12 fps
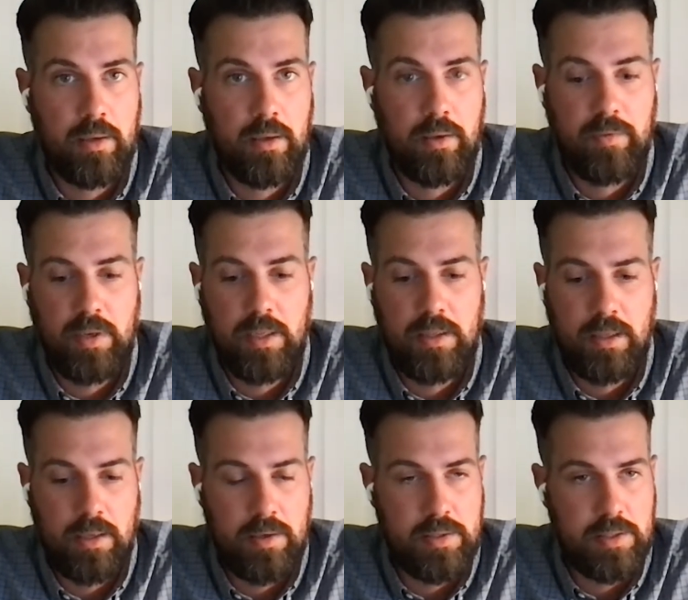if
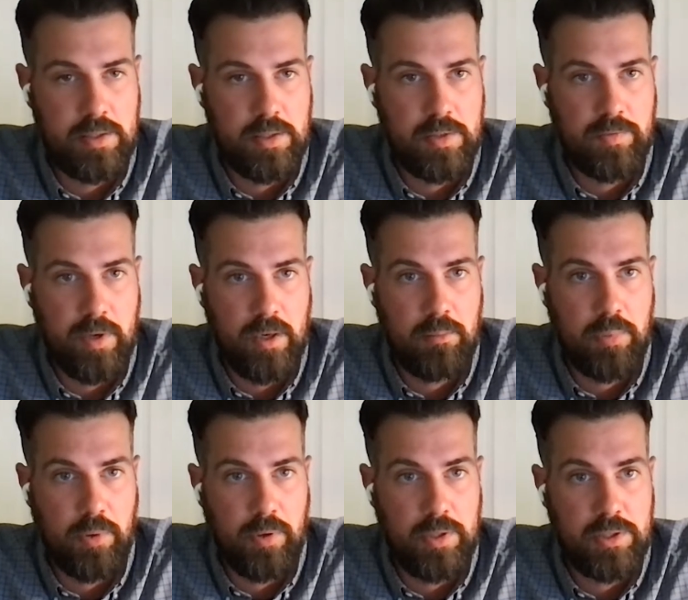anything else, is just very
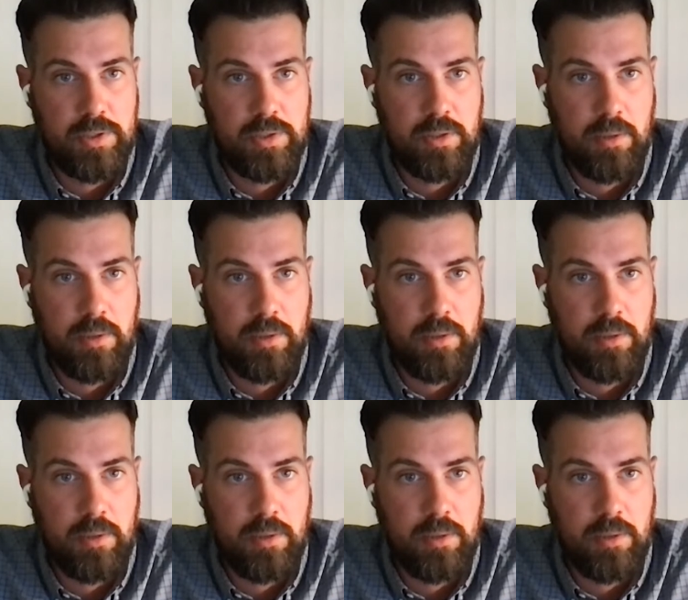bullish